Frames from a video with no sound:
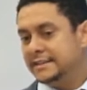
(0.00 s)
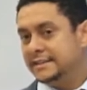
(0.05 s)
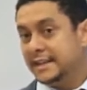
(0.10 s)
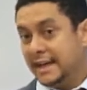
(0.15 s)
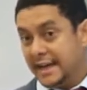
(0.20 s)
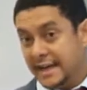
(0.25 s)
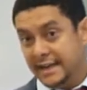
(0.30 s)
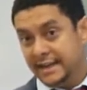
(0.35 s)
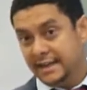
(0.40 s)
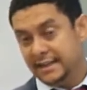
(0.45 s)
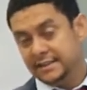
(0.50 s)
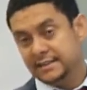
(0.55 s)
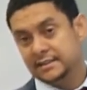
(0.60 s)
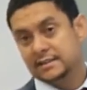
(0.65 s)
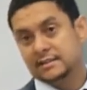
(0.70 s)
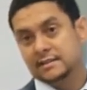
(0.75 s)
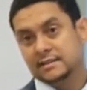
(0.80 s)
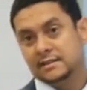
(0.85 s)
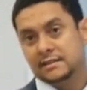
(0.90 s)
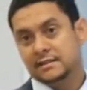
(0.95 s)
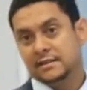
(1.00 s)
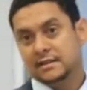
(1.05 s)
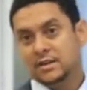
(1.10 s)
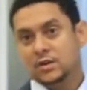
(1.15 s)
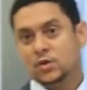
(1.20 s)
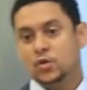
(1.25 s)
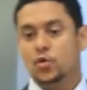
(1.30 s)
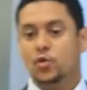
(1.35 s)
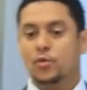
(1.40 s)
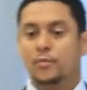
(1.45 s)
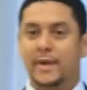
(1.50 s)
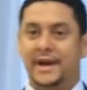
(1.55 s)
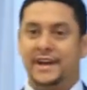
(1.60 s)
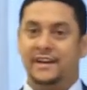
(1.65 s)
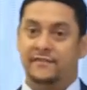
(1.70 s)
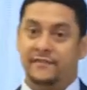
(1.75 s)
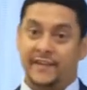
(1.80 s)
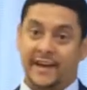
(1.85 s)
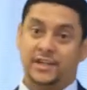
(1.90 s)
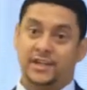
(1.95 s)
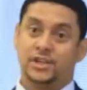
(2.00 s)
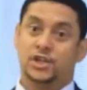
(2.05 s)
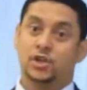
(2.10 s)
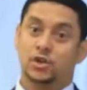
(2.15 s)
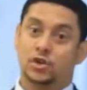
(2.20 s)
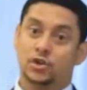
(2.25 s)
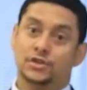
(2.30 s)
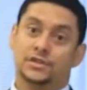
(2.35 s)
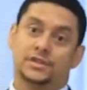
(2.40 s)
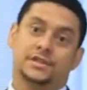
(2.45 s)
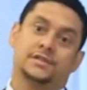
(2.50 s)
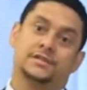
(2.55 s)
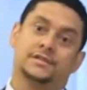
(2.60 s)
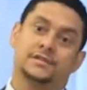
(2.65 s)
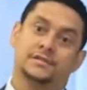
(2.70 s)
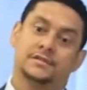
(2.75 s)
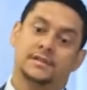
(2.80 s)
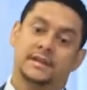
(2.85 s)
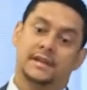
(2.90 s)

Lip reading: traders who manufacture goods